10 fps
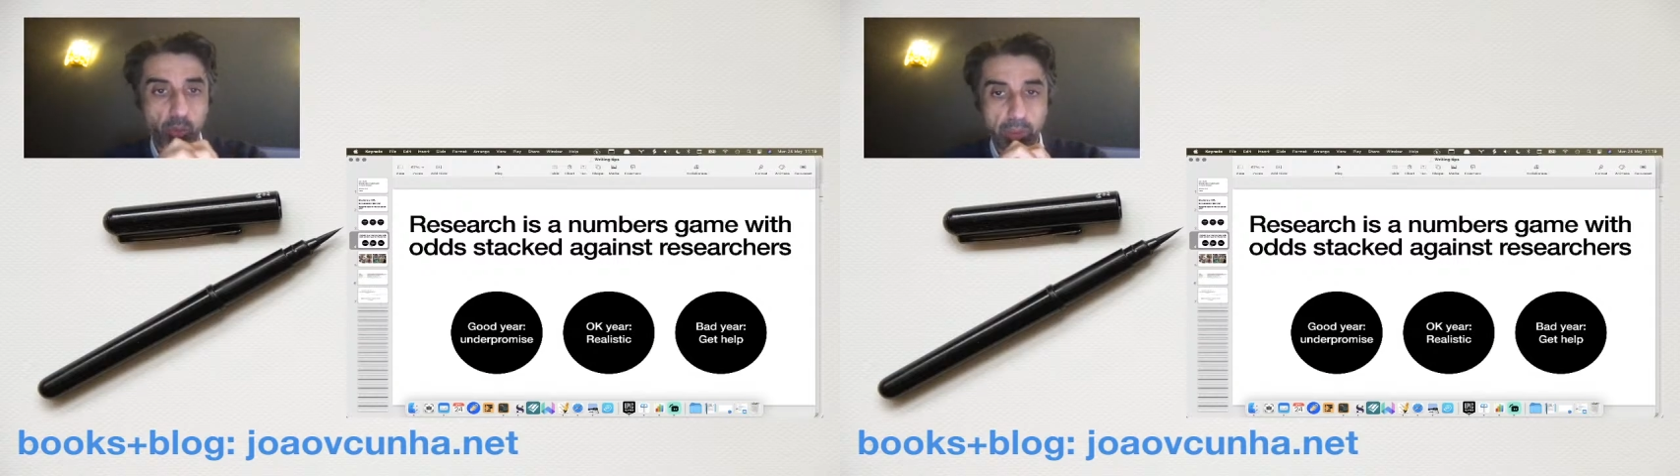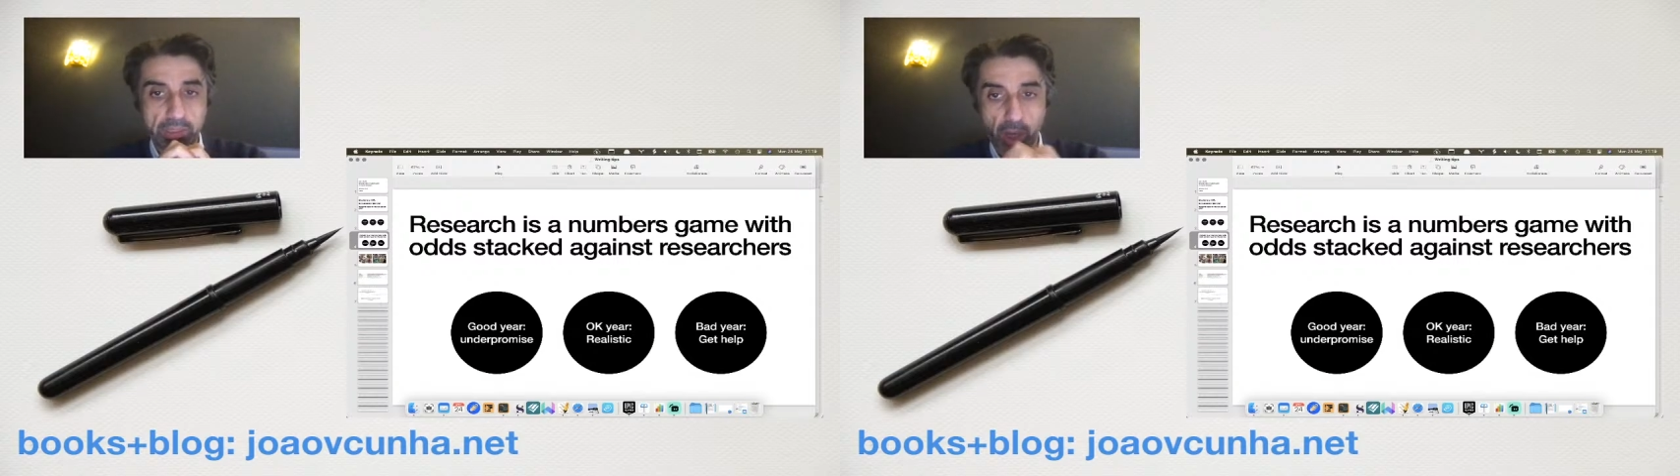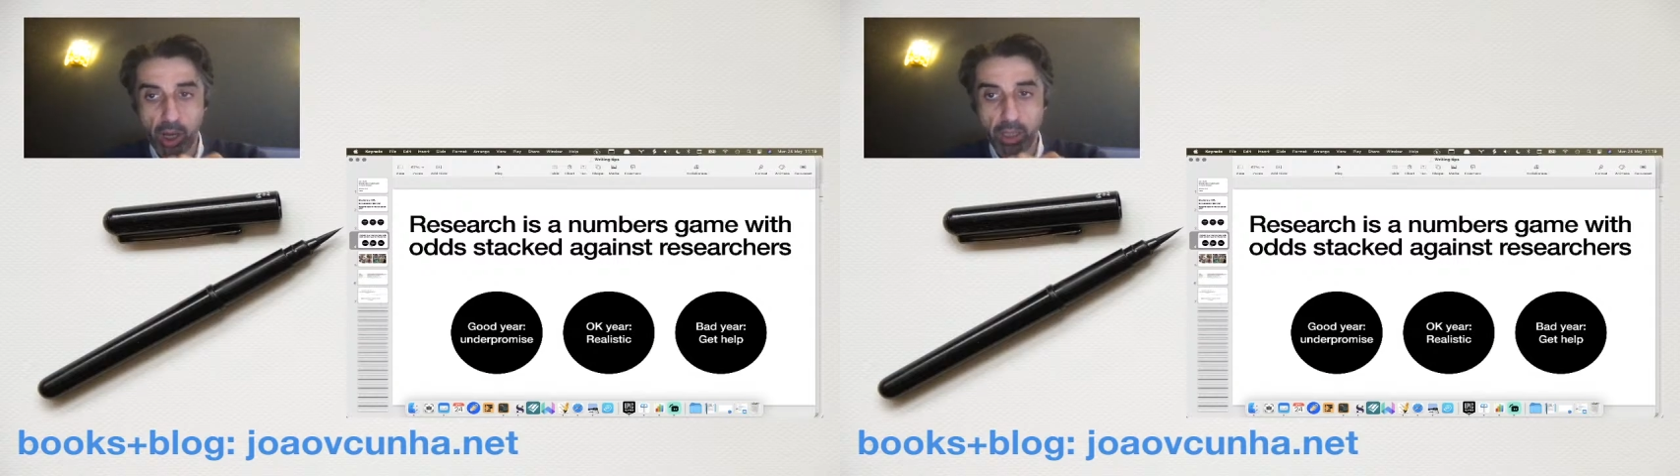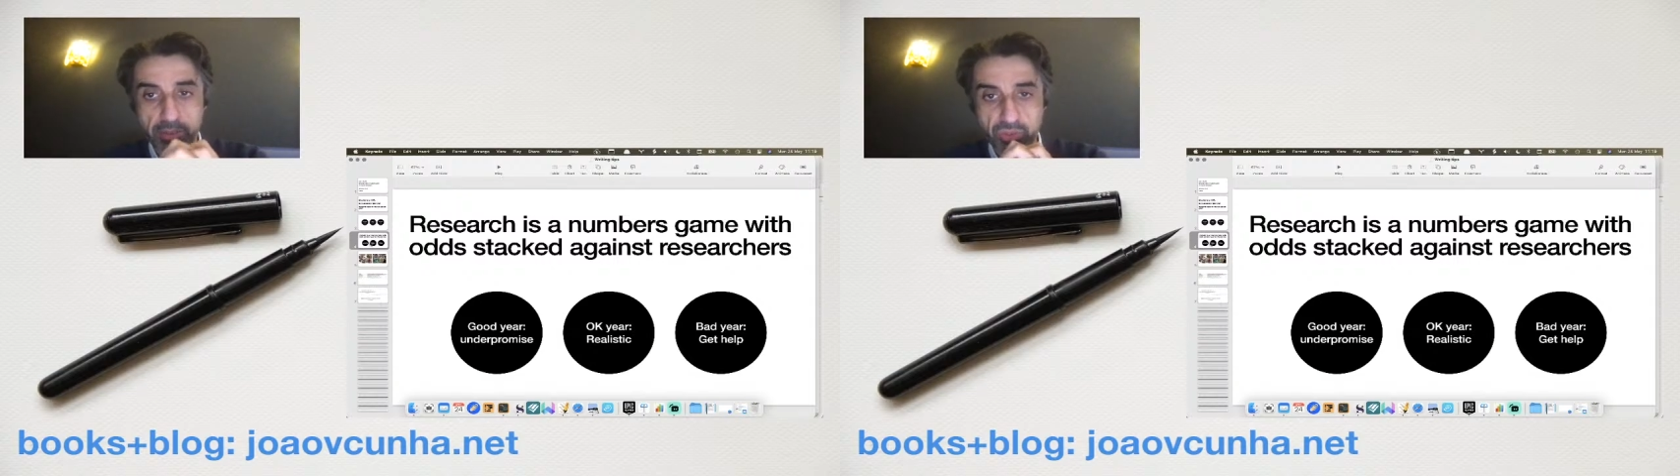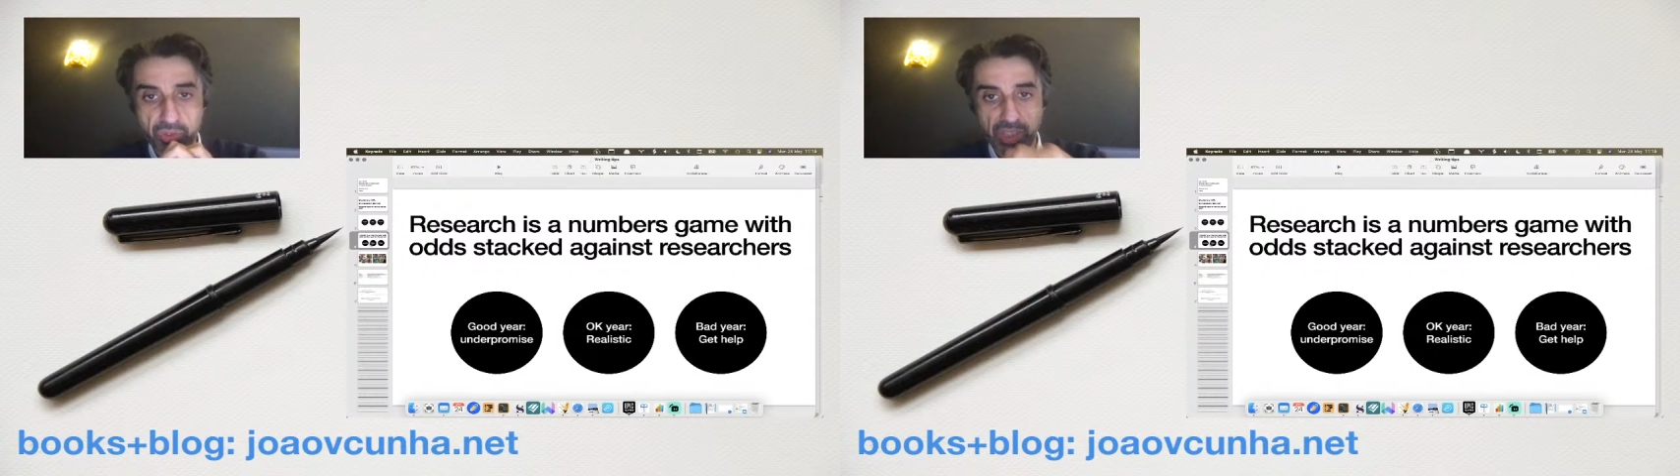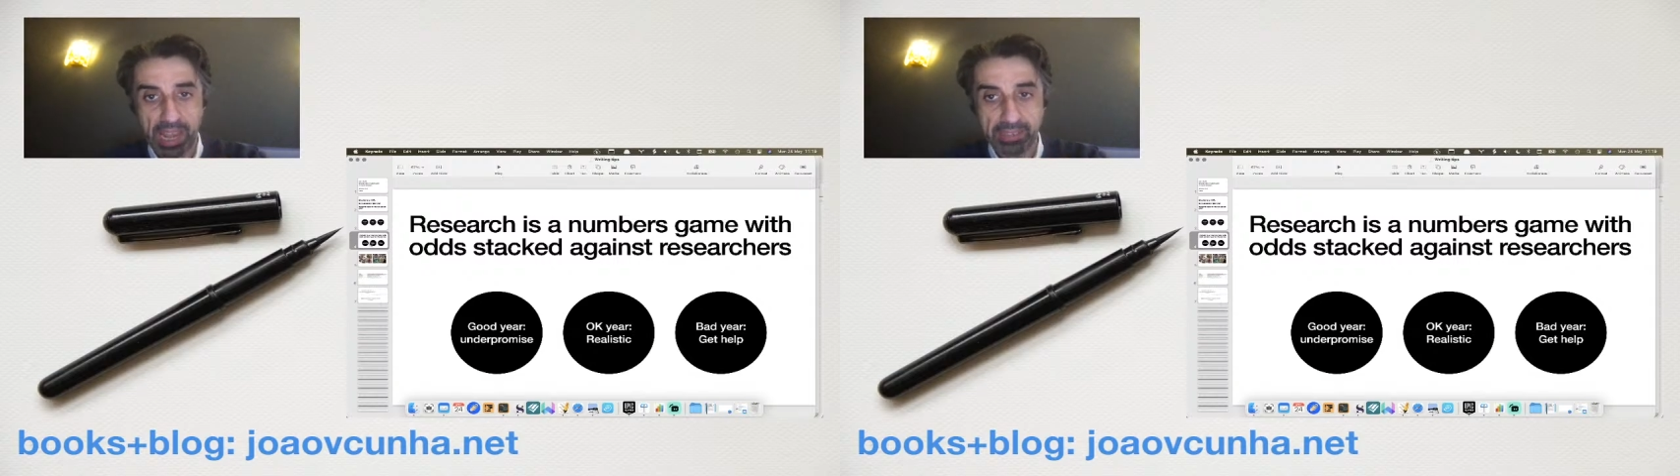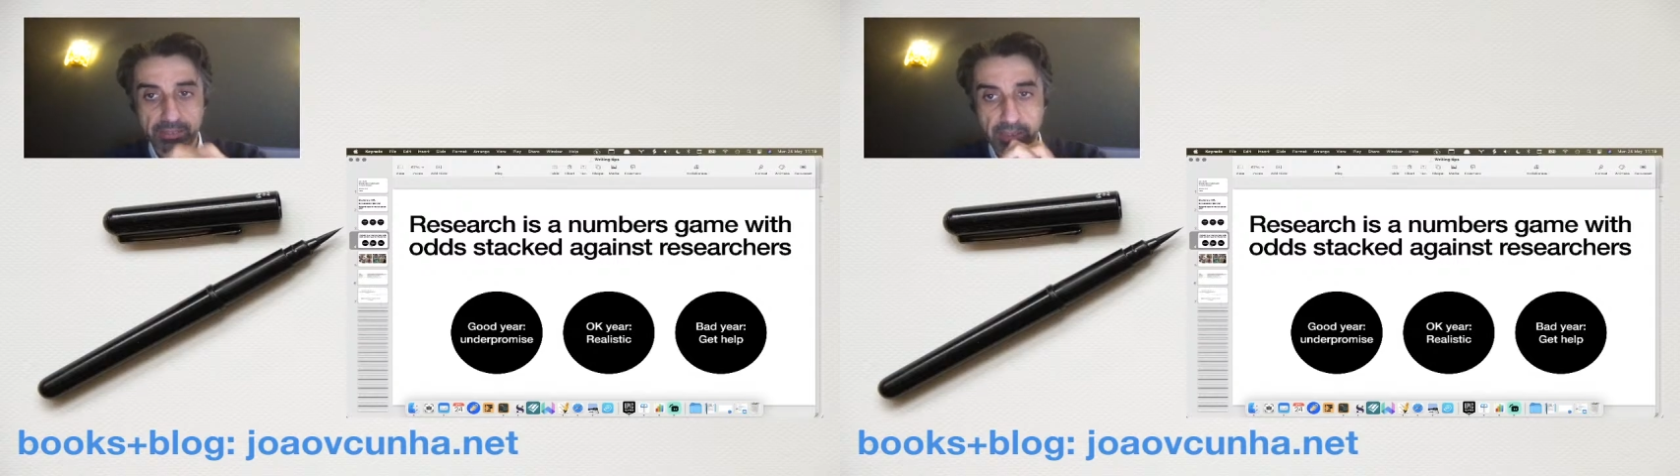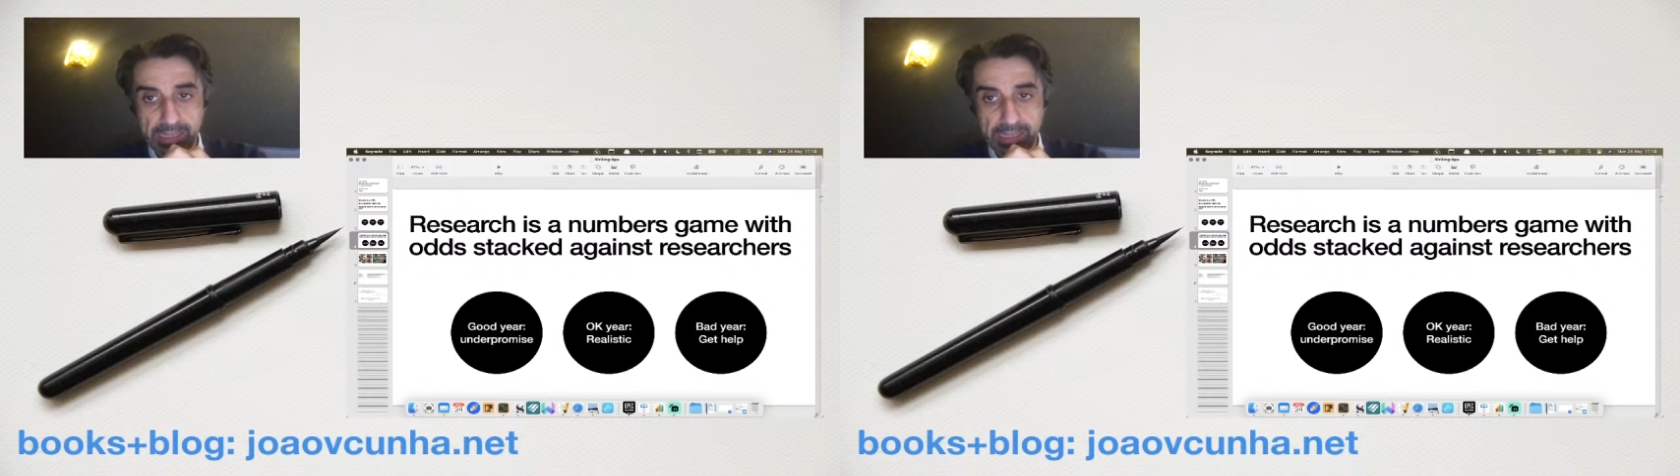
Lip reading: with odds stacked